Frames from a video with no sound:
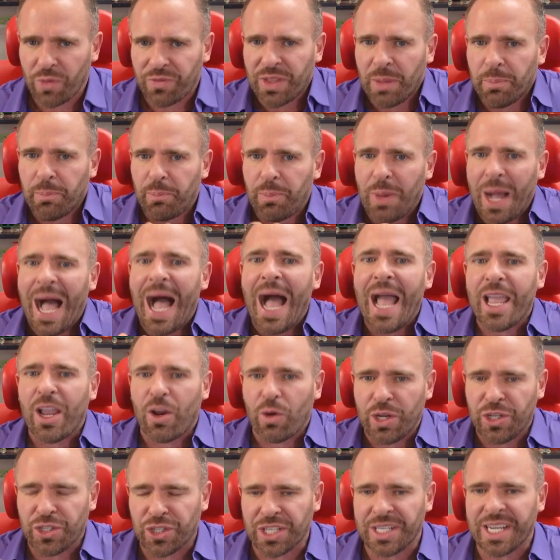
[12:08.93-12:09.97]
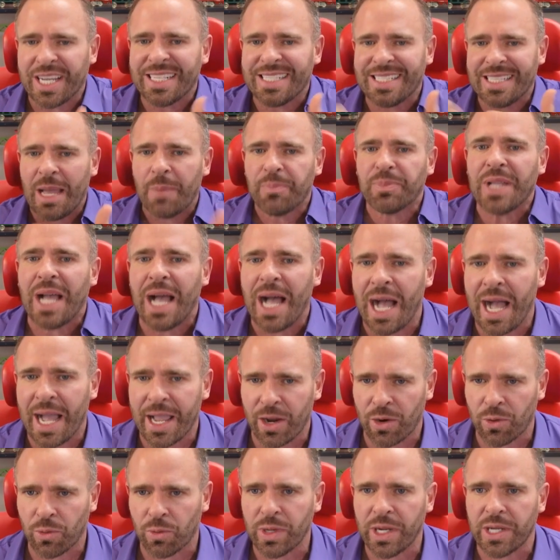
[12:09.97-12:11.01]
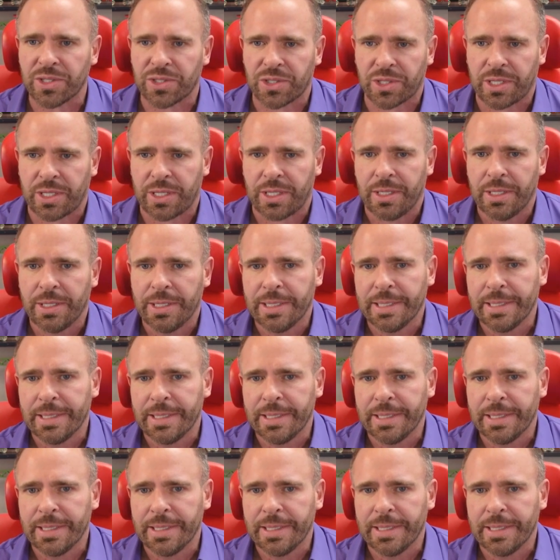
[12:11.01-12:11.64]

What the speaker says: So if the buyer is going to accept a higher risk,